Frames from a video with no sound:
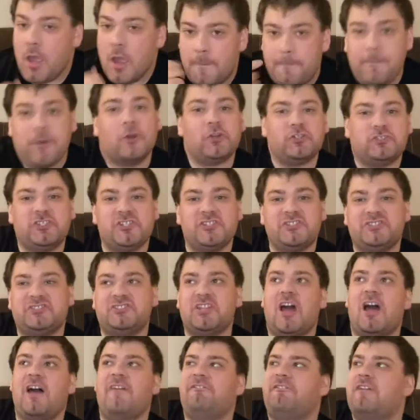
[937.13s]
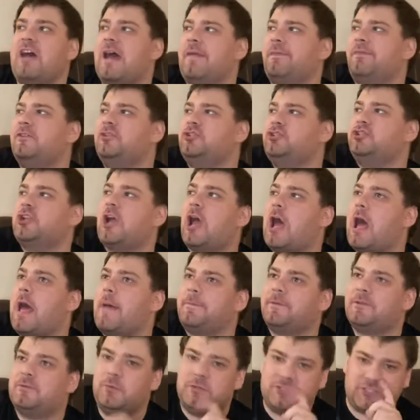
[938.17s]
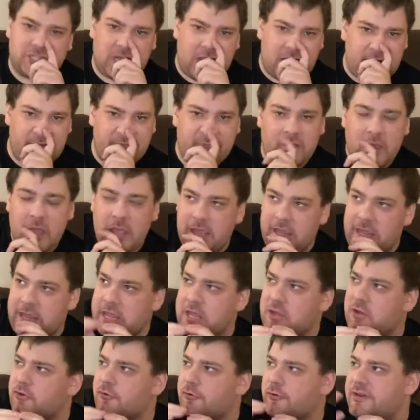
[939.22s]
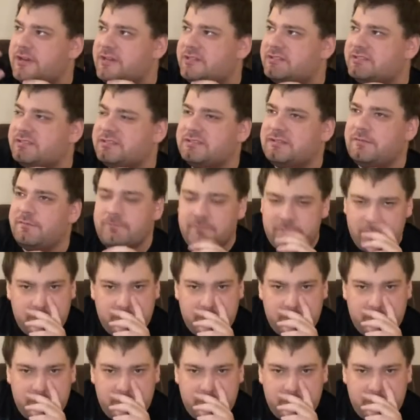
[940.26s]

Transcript: purchase stuff at the shops, which kind of increase